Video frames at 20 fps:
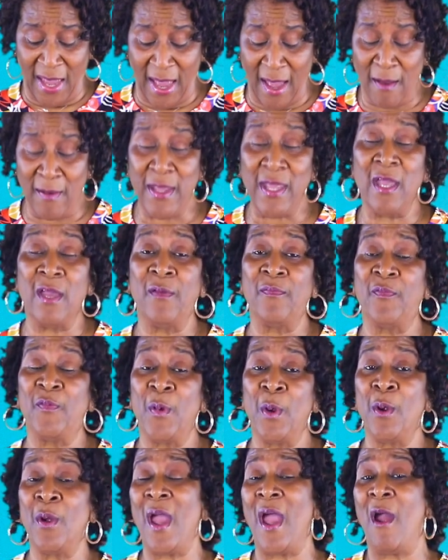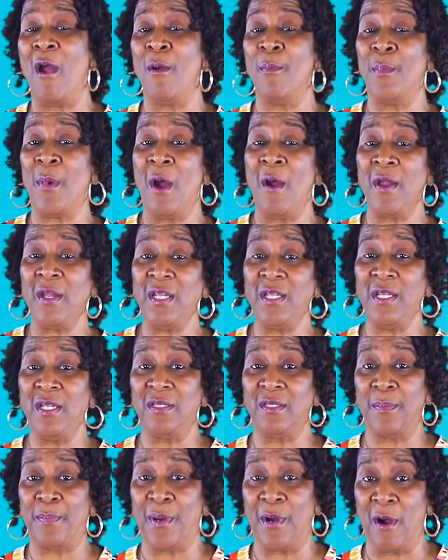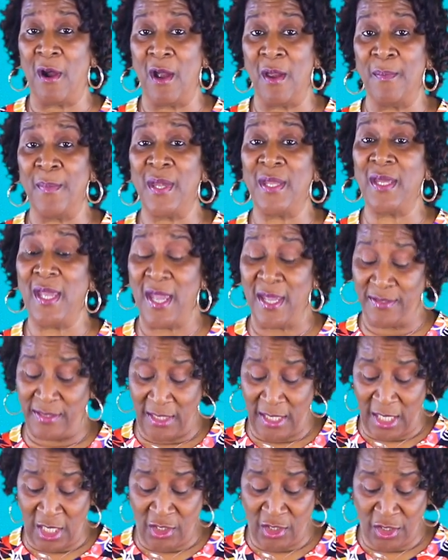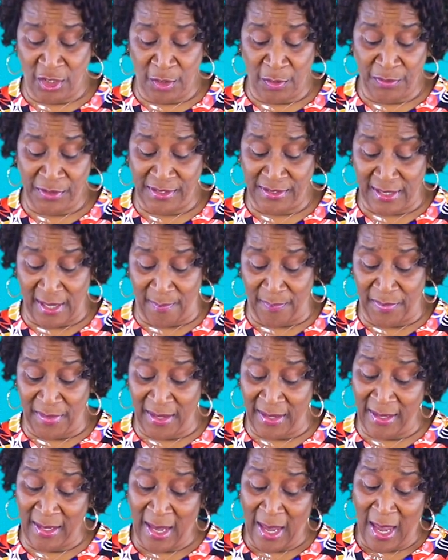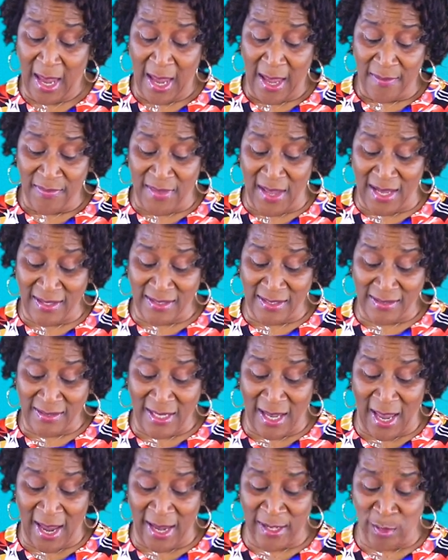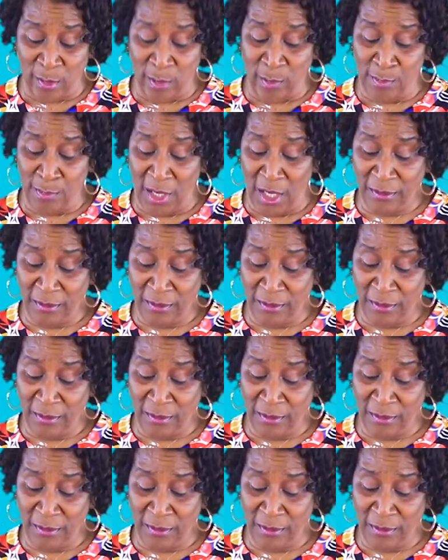However, our marketing department has issued something that's titled